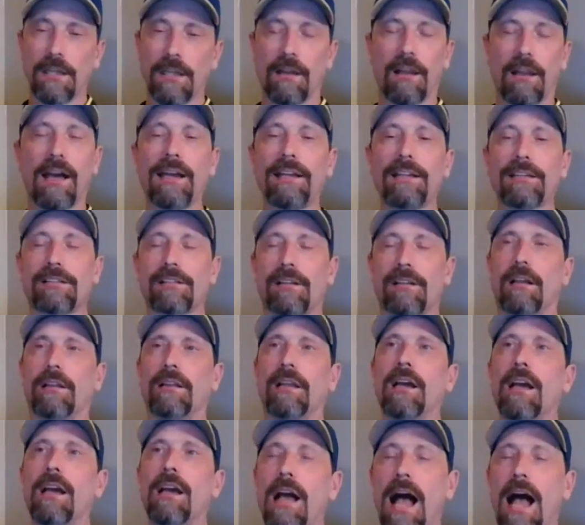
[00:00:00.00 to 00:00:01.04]
Lions.
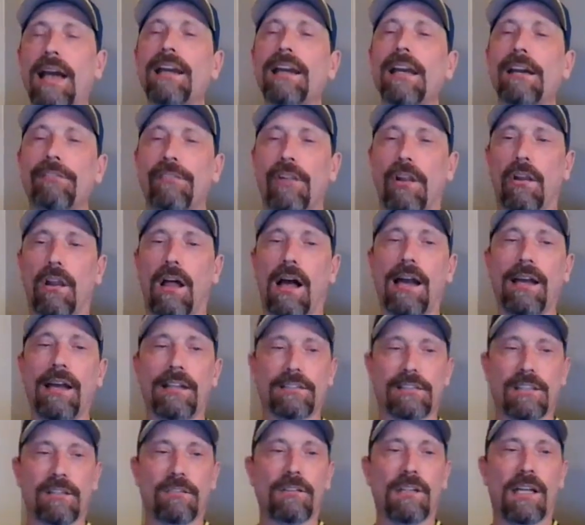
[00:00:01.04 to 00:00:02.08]
I give the
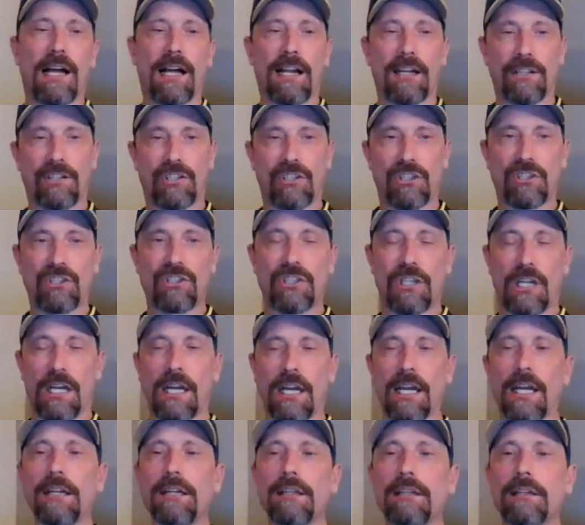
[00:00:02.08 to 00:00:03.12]
Lions a lot of
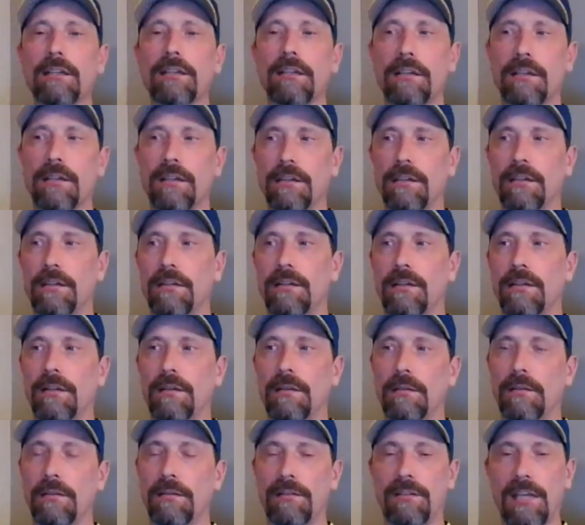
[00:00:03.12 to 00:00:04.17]
shit.
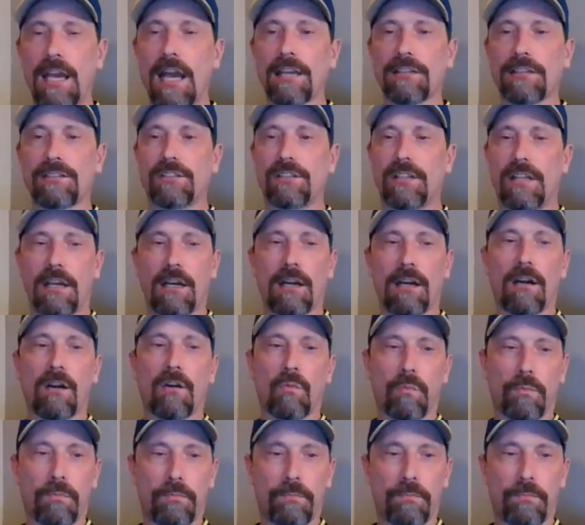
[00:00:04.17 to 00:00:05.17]
Yes, they are.